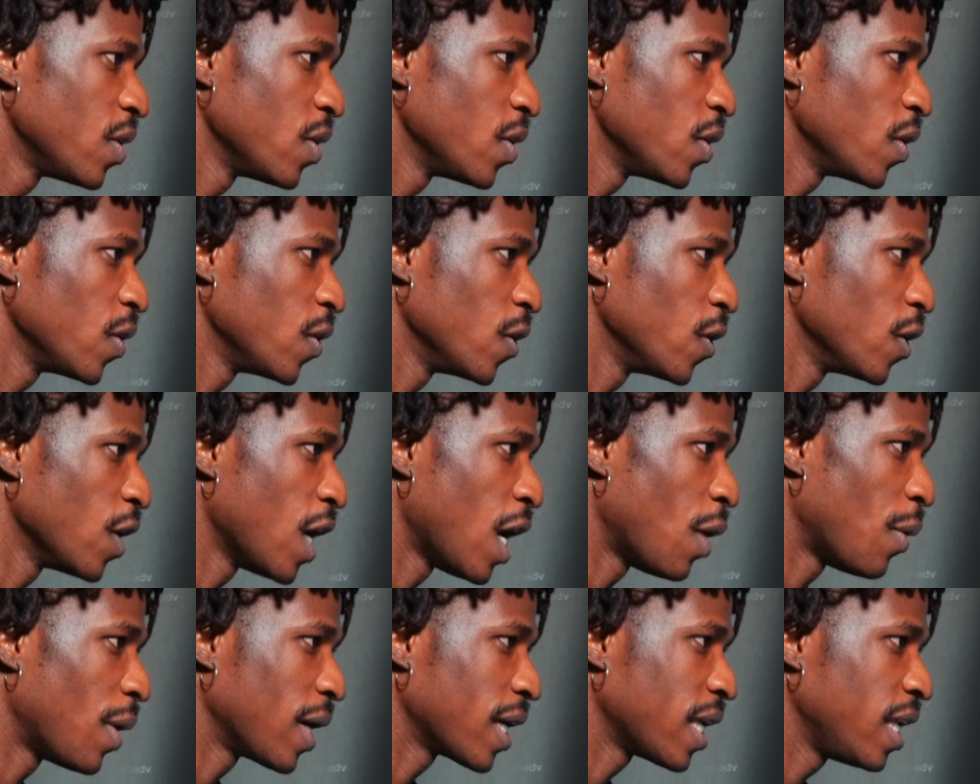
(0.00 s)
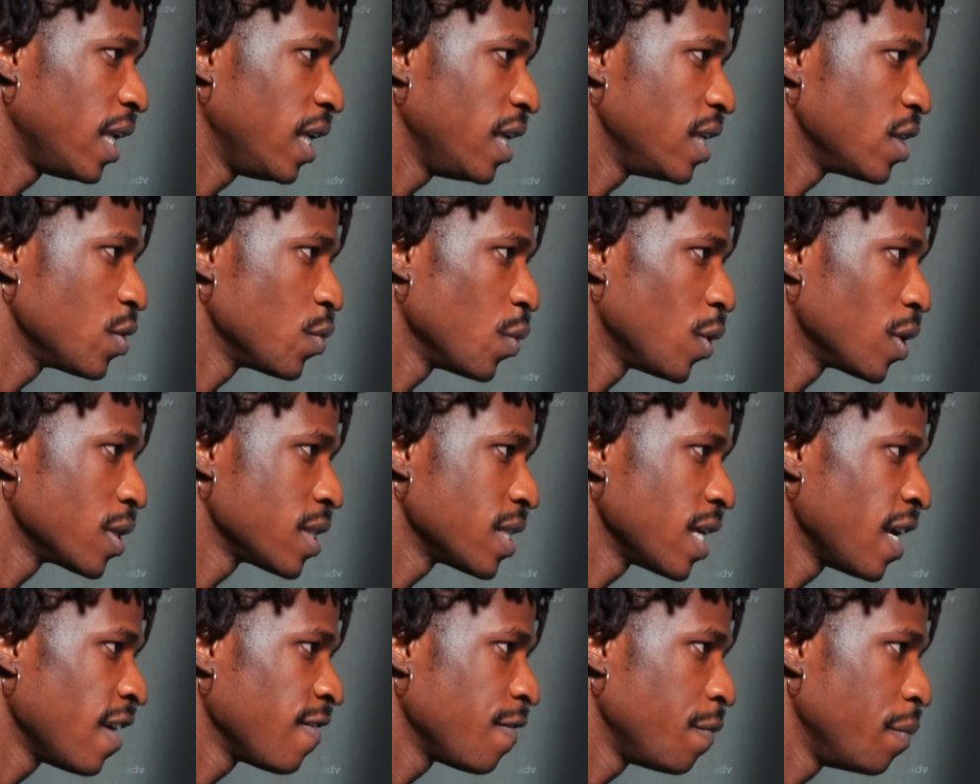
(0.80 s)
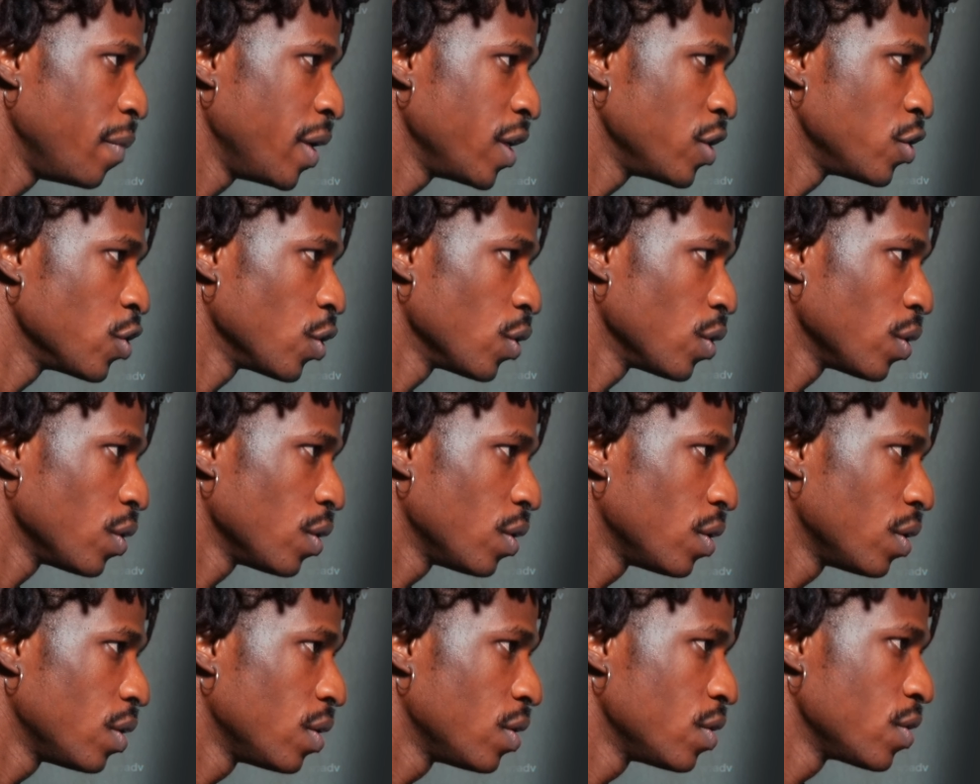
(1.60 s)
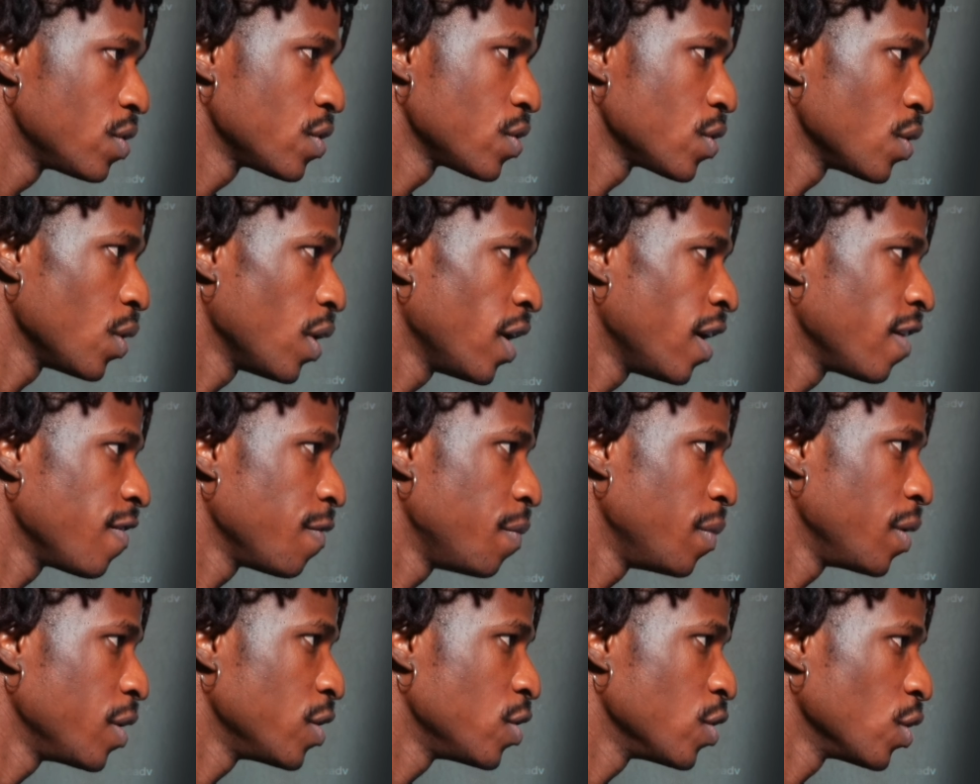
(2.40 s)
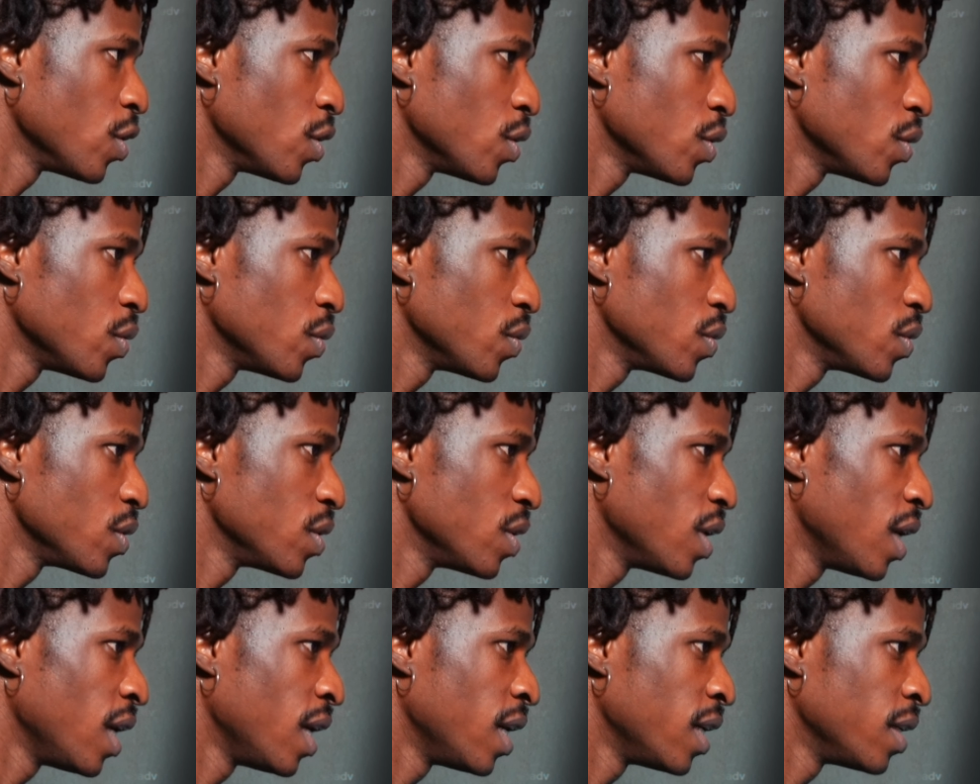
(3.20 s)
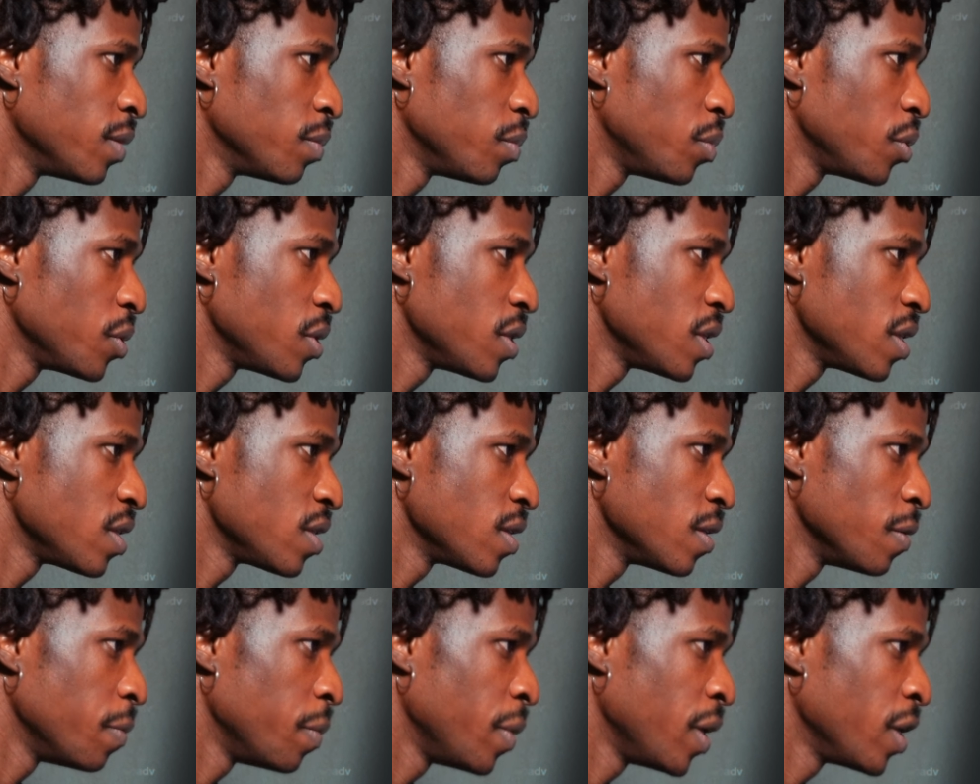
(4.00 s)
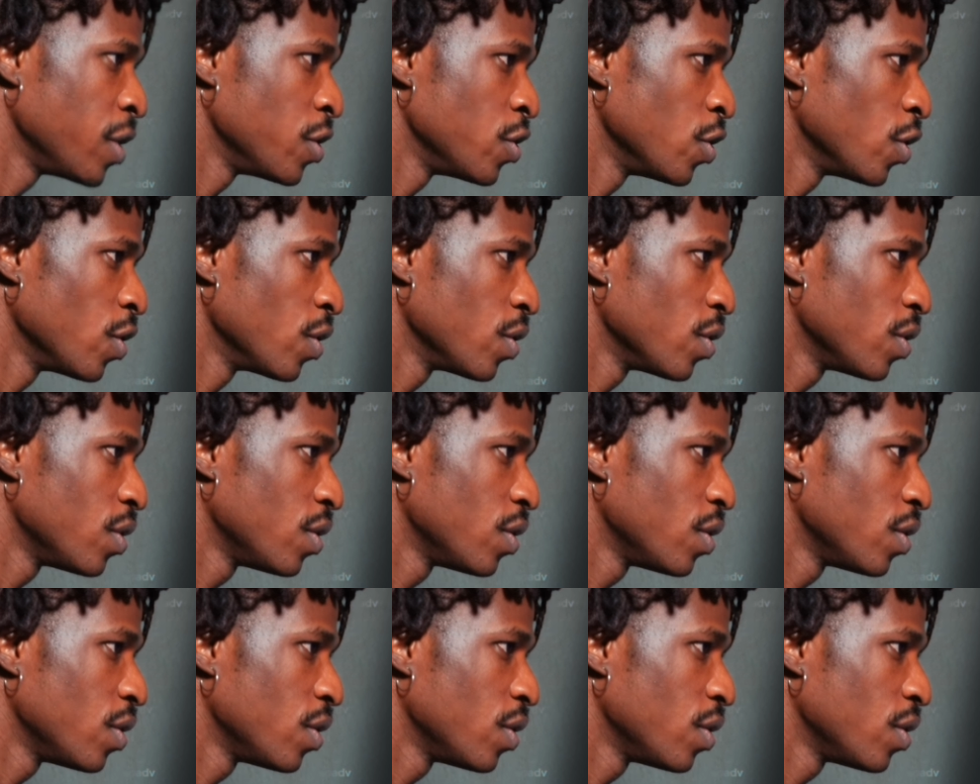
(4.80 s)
you know, our key is what? F major. So F major and put it to major.